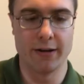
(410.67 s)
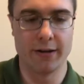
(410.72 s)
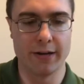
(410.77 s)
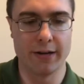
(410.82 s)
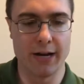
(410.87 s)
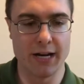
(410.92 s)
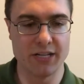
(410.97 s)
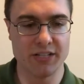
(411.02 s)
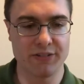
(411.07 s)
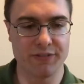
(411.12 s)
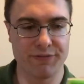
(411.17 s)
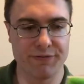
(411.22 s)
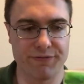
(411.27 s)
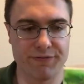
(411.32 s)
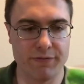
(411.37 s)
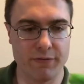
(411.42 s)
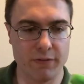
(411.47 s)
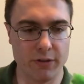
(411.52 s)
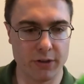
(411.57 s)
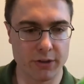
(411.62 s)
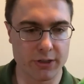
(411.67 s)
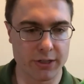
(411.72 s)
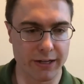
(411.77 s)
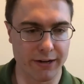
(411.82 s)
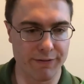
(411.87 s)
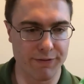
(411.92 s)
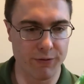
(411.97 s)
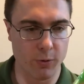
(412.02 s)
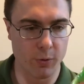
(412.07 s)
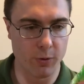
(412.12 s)
a nice, looks like
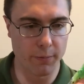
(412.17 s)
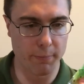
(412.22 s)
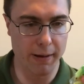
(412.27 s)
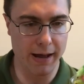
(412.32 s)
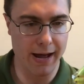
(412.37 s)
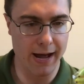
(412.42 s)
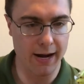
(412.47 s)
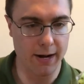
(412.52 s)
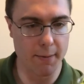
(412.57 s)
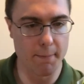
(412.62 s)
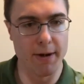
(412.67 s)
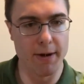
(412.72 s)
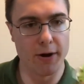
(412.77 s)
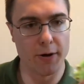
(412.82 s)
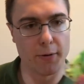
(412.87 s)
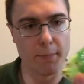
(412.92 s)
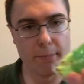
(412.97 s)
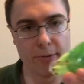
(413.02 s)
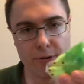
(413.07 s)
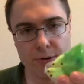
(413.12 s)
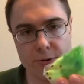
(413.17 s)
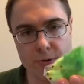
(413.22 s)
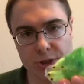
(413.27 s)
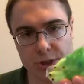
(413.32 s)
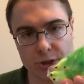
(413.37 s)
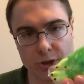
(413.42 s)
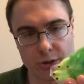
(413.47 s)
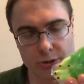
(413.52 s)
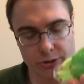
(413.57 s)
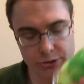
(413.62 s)
a 4-pack of marabou
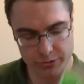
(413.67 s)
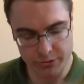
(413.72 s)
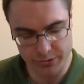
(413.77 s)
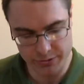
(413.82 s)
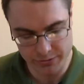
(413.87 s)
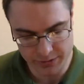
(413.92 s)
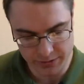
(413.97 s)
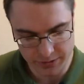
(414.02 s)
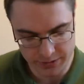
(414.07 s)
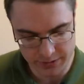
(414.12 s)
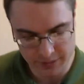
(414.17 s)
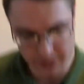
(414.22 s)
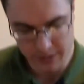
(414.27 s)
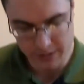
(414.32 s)
chartreuse.